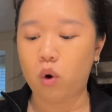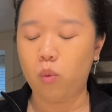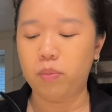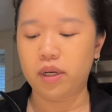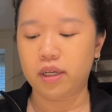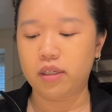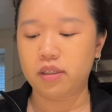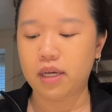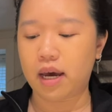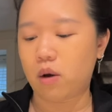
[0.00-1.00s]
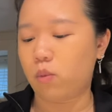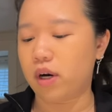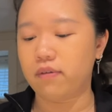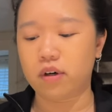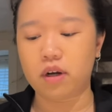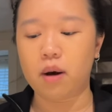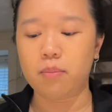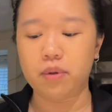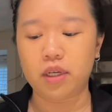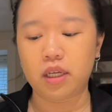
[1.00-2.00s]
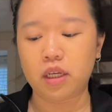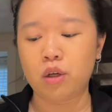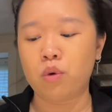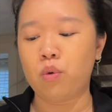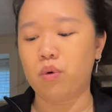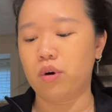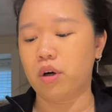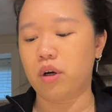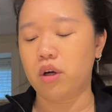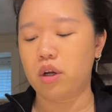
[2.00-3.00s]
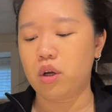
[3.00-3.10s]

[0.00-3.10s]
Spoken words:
openings at whatever company or